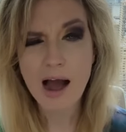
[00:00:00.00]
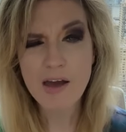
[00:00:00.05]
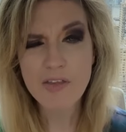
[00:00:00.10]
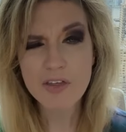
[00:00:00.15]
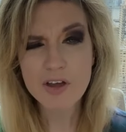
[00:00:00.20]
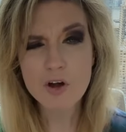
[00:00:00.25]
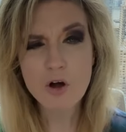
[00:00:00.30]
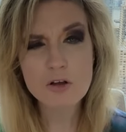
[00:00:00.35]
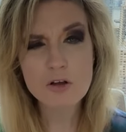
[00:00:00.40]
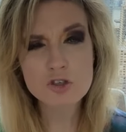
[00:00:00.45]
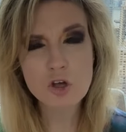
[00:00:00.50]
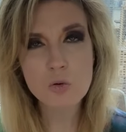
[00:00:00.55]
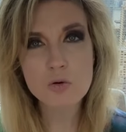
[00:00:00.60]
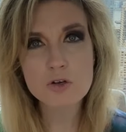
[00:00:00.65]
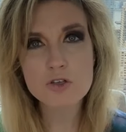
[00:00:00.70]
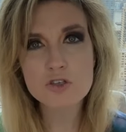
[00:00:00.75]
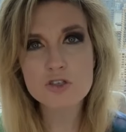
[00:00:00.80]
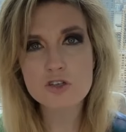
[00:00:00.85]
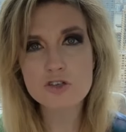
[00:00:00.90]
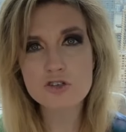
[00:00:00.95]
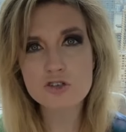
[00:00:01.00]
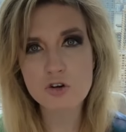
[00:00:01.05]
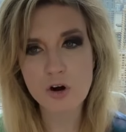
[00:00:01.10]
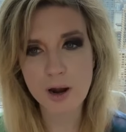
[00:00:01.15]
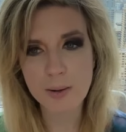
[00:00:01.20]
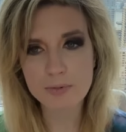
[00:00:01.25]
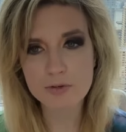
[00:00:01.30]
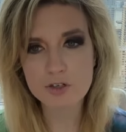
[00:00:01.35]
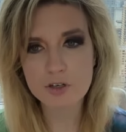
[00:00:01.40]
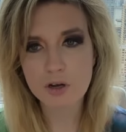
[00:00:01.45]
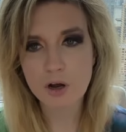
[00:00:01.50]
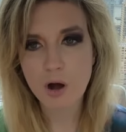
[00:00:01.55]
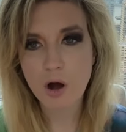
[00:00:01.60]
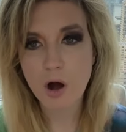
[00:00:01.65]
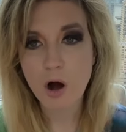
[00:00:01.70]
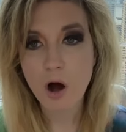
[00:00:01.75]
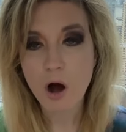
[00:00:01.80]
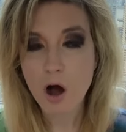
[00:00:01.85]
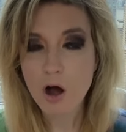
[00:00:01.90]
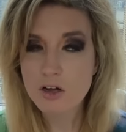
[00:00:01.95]
I think also it was the script.
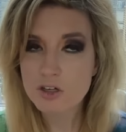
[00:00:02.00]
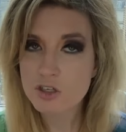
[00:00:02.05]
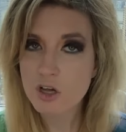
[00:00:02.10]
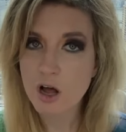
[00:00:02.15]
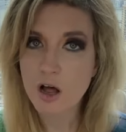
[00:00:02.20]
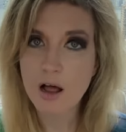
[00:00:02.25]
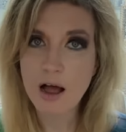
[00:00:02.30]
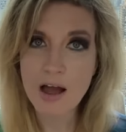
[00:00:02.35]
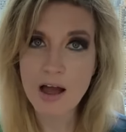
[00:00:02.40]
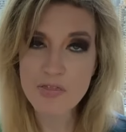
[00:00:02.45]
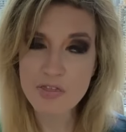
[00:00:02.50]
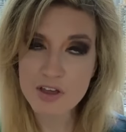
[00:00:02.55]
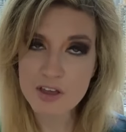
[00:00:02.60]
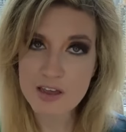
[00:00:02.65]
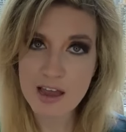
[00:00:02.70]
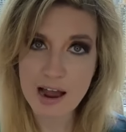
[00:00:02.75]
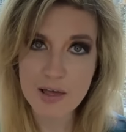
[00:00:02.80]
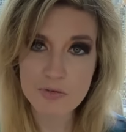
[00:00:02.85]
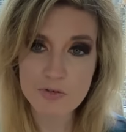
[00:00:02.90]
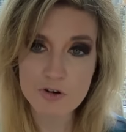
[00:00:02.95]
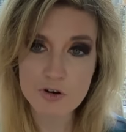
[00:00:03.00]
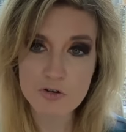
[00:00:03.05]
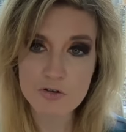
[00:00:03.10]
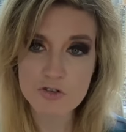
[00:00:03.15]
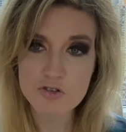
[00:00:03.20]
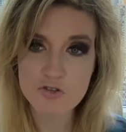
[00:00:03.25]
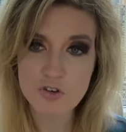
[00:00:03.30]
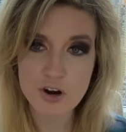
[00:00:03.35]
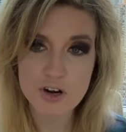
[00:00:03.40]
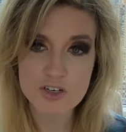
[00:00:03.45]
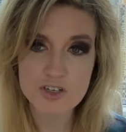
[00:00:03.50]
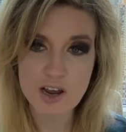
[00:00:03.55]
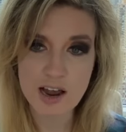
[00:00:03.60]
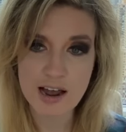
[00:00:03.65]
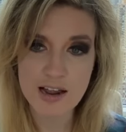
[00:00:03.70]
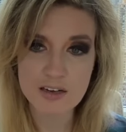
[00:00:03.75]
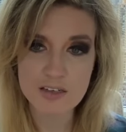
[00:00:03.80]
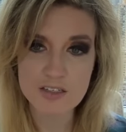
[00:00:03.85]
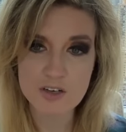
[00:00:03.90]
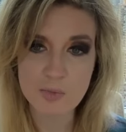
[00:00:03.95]
Also, I think Kathryn Newton's very
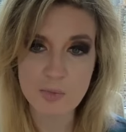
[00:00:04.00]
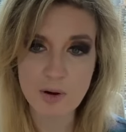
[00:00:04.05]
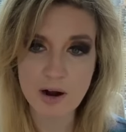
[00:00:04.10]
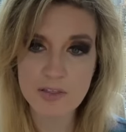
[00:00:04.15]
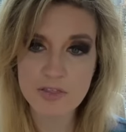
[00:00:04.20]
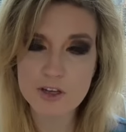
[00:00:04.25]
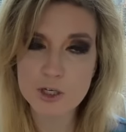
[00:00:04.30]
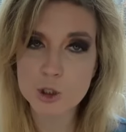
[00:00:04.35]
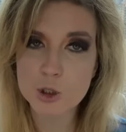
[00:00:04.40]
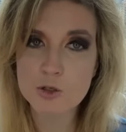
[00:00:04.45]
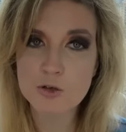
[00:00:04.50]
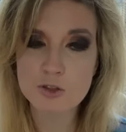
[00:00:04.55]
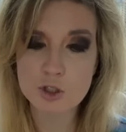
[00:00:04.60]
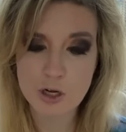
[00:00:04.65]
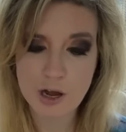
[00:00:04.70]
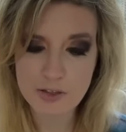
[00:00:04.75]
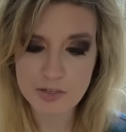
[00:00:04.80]
talented, but I think she,